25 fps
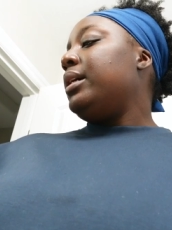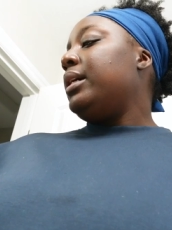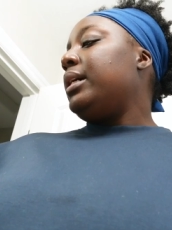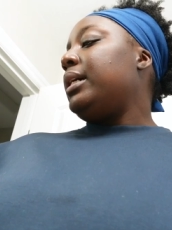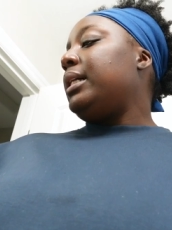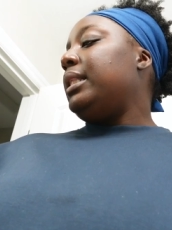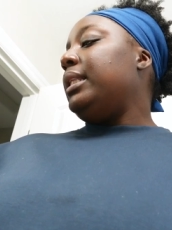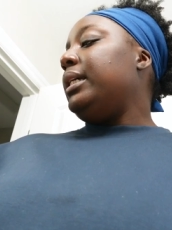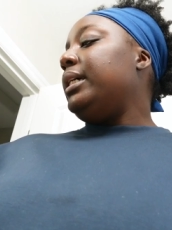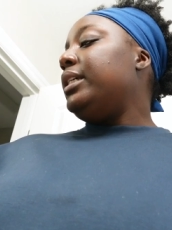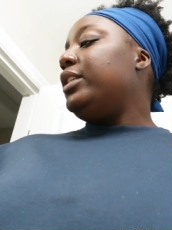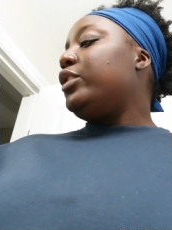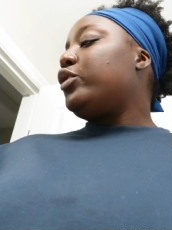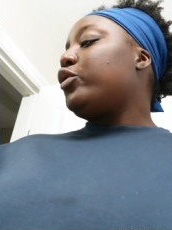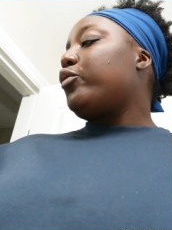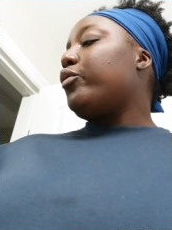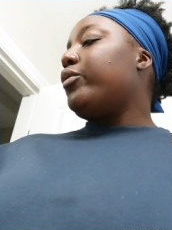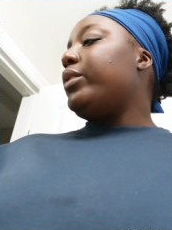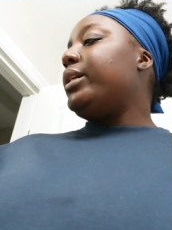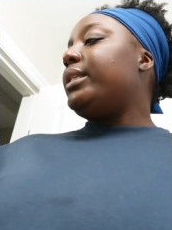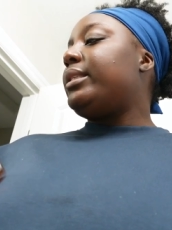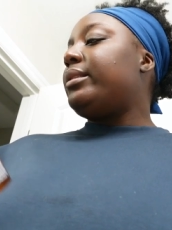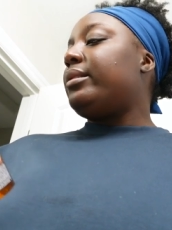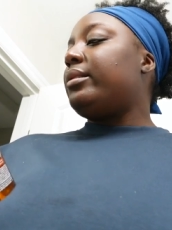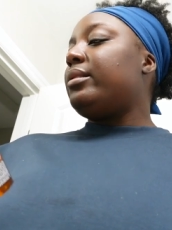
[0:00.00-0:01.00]
cleans
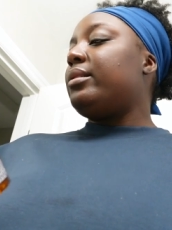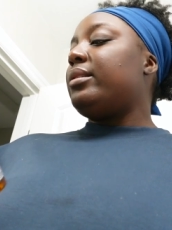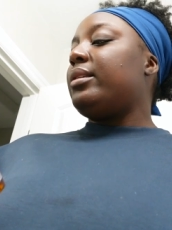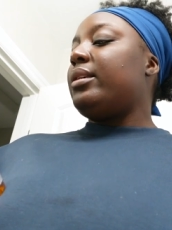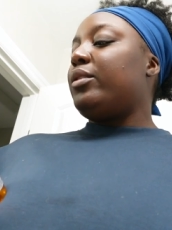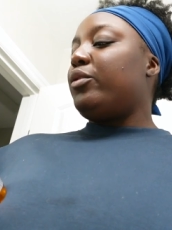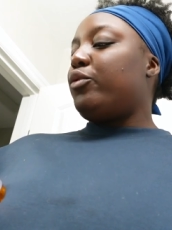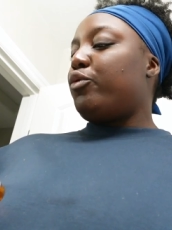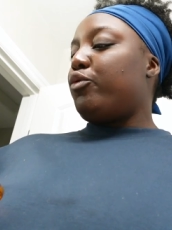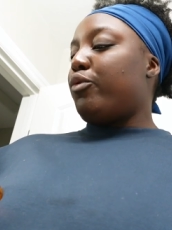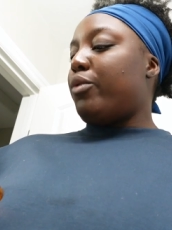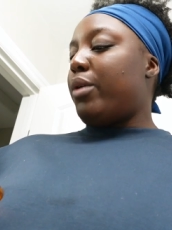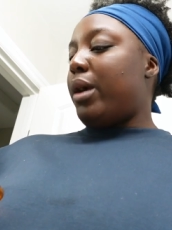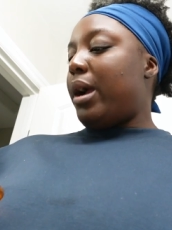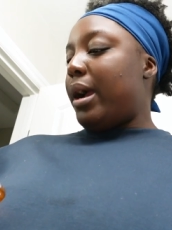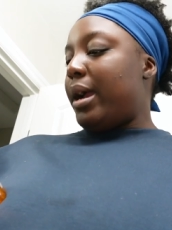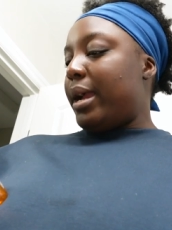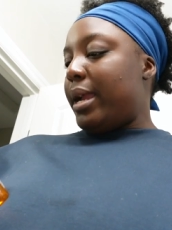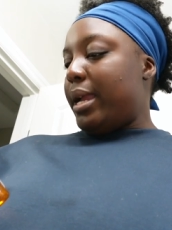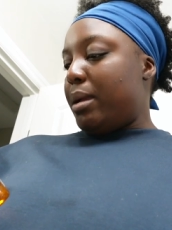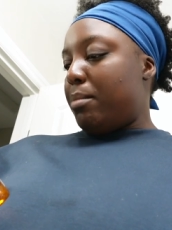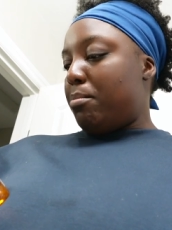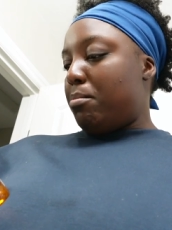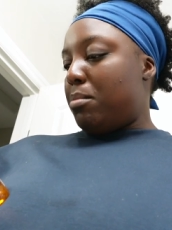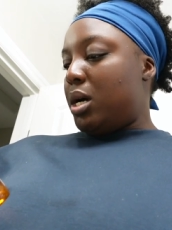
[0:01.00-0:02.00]
greases and
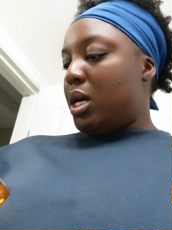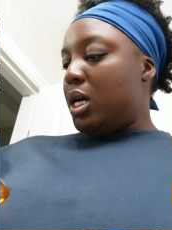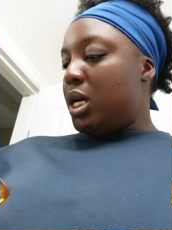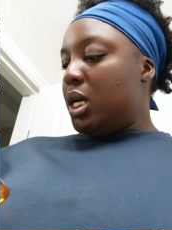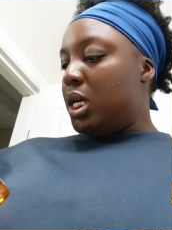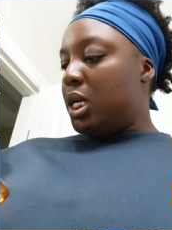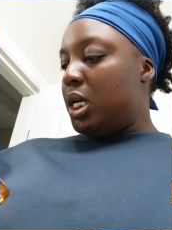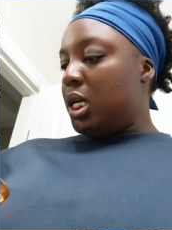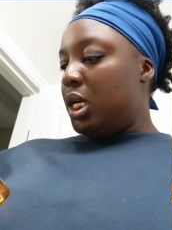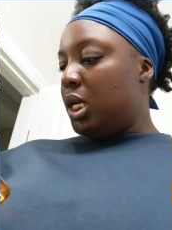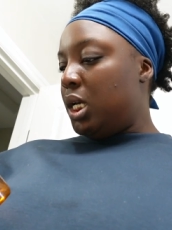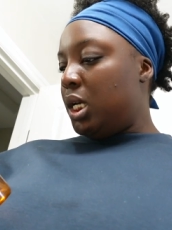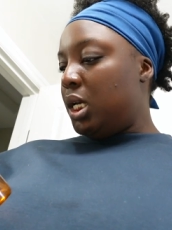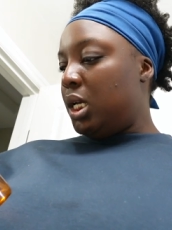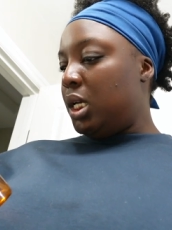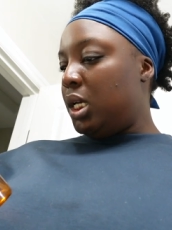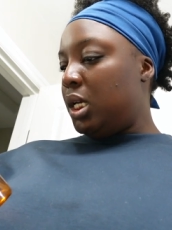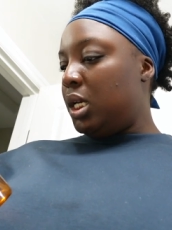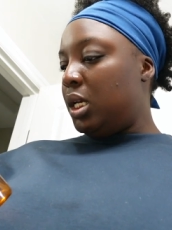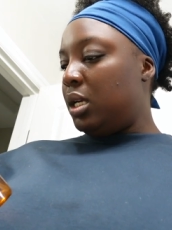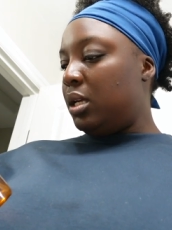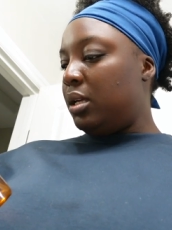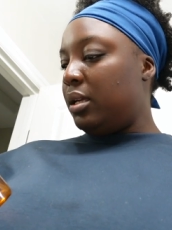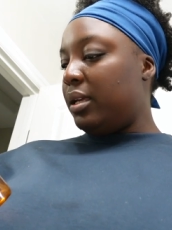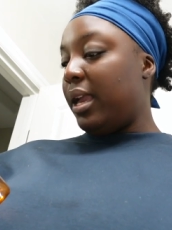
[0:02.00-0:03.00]
grime.
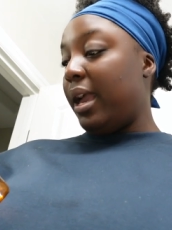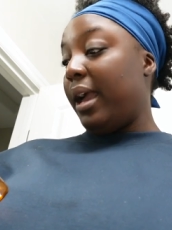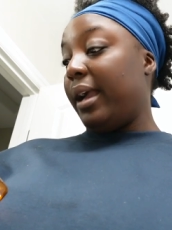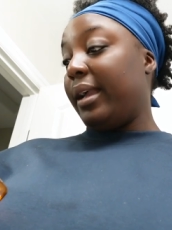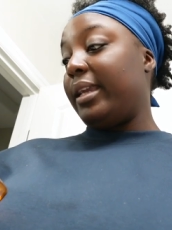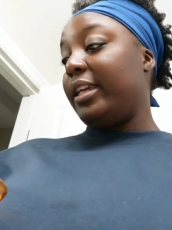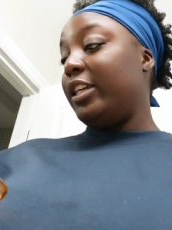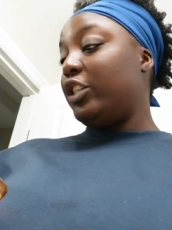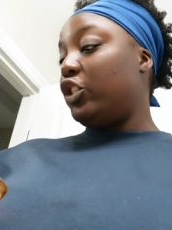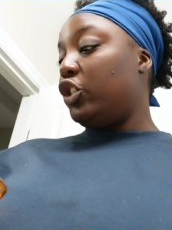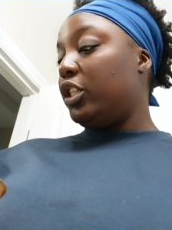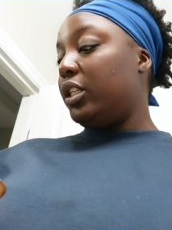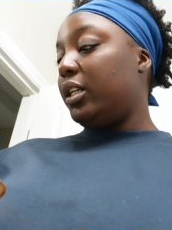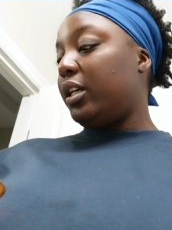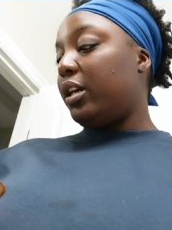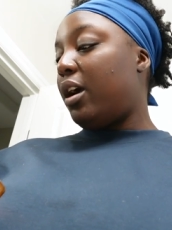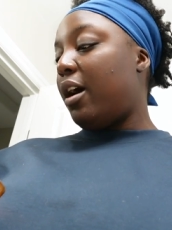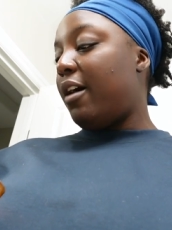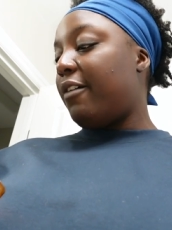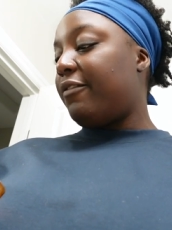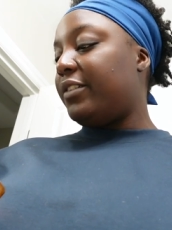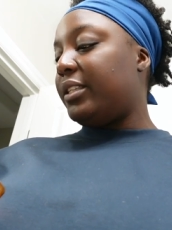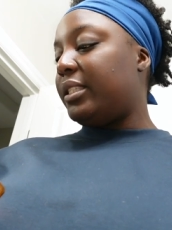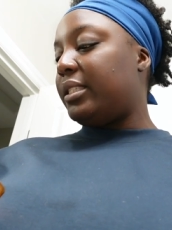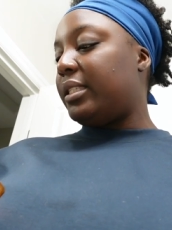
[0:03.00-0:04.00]
Yeah, kitchen and
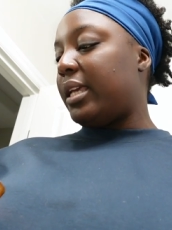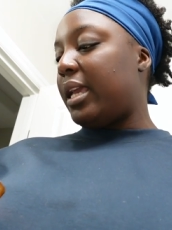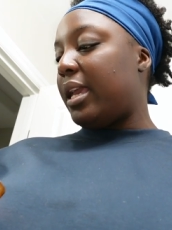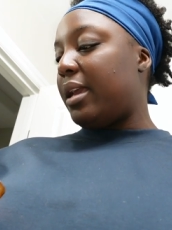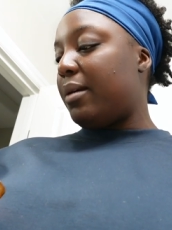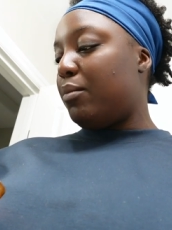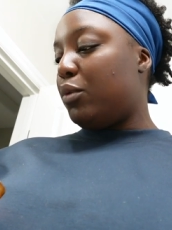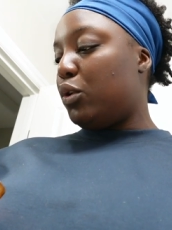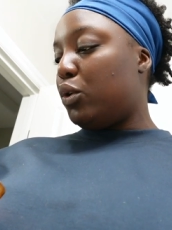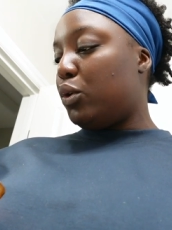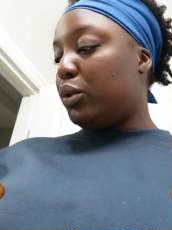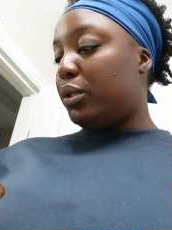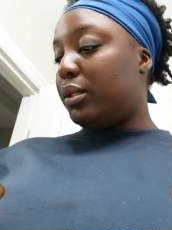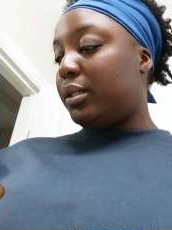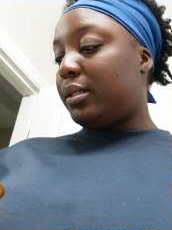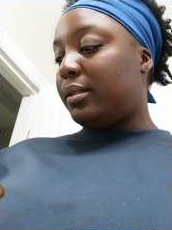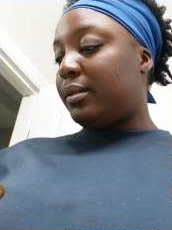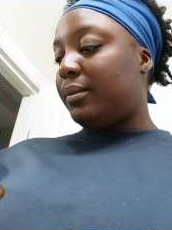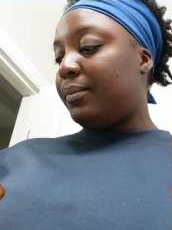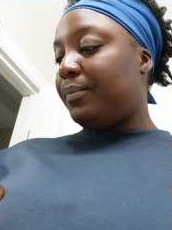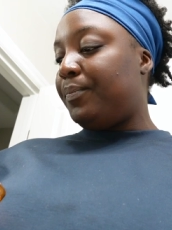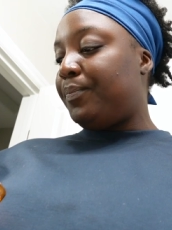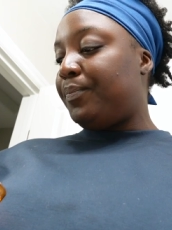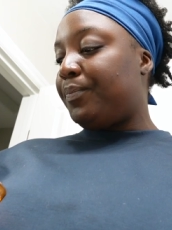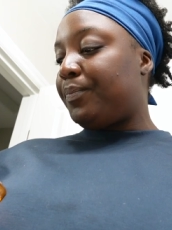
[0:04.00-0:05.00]
coffee
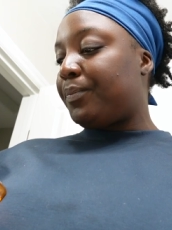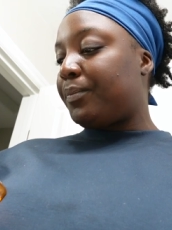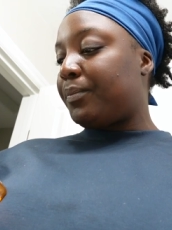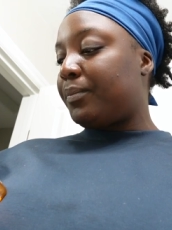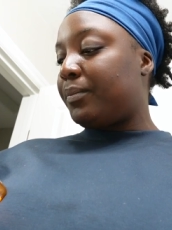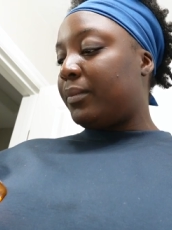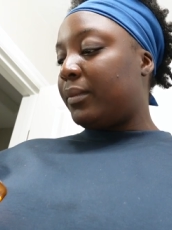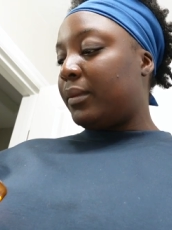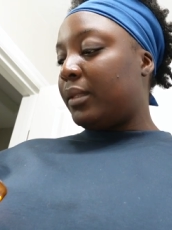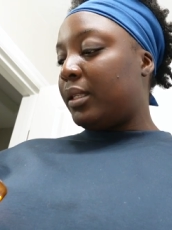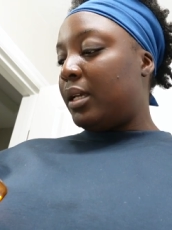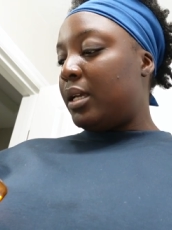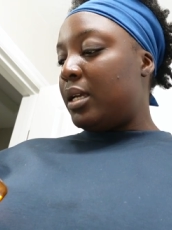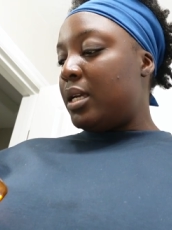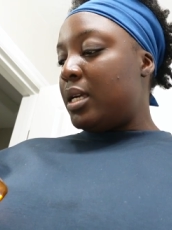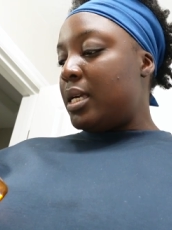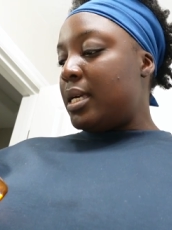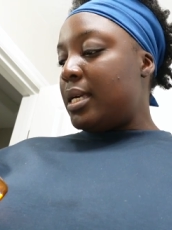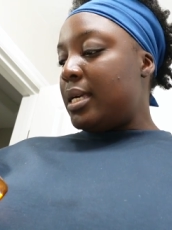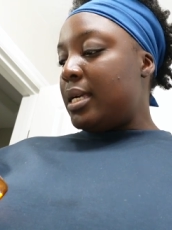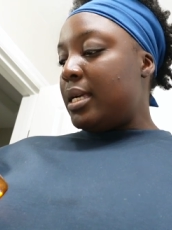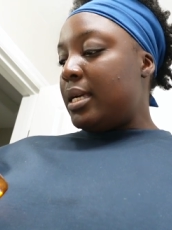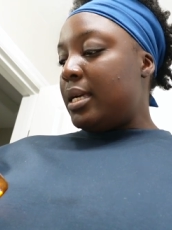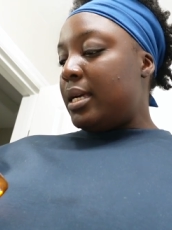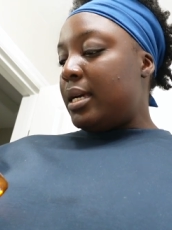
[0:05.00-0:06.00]
tables.
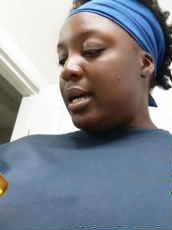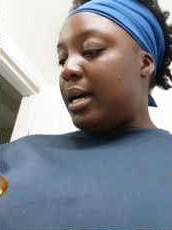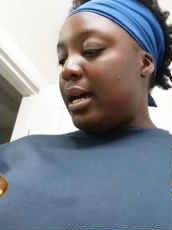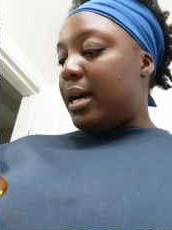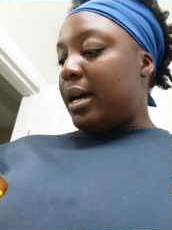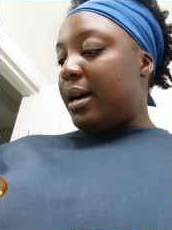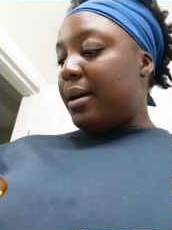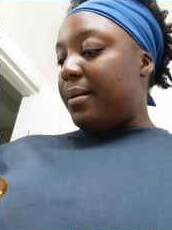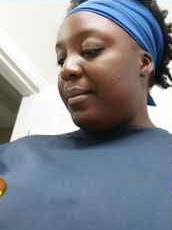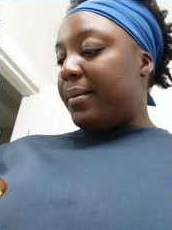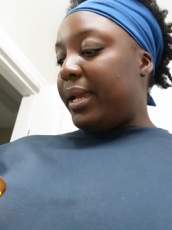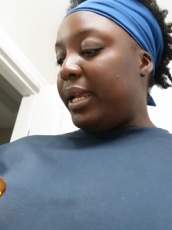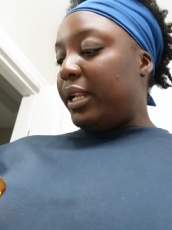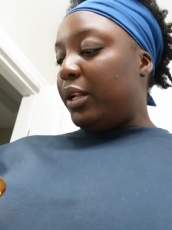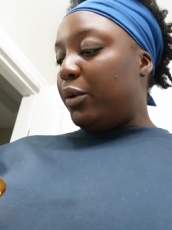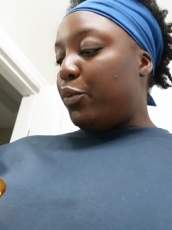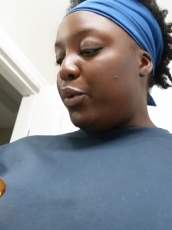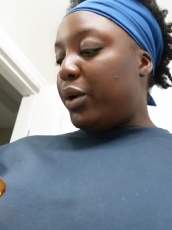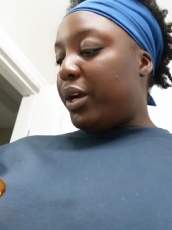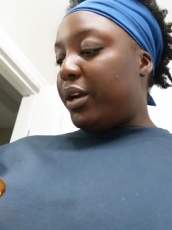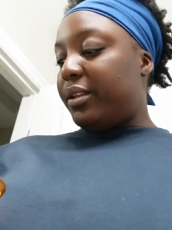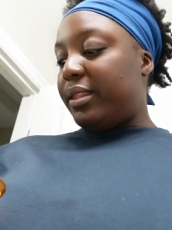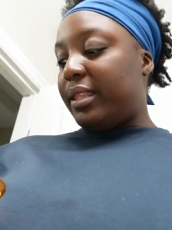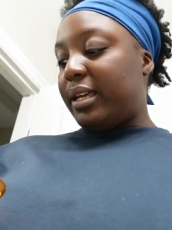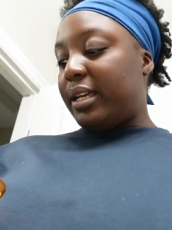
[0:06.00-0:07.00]
Um,
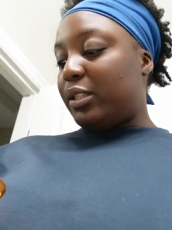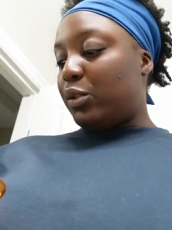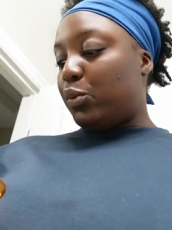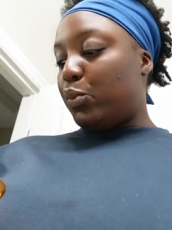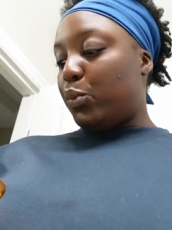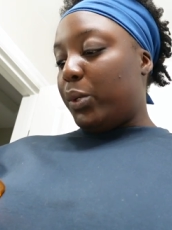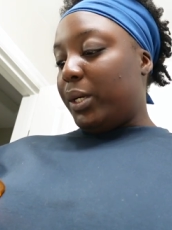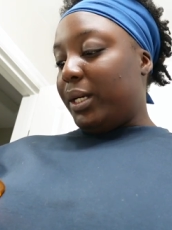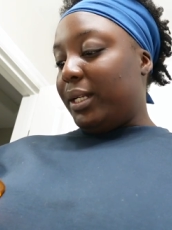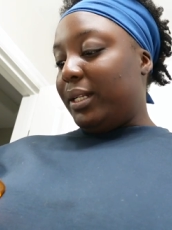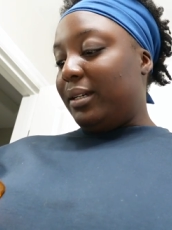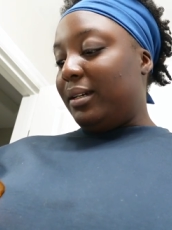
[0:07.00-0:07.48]
anywhere that's wood.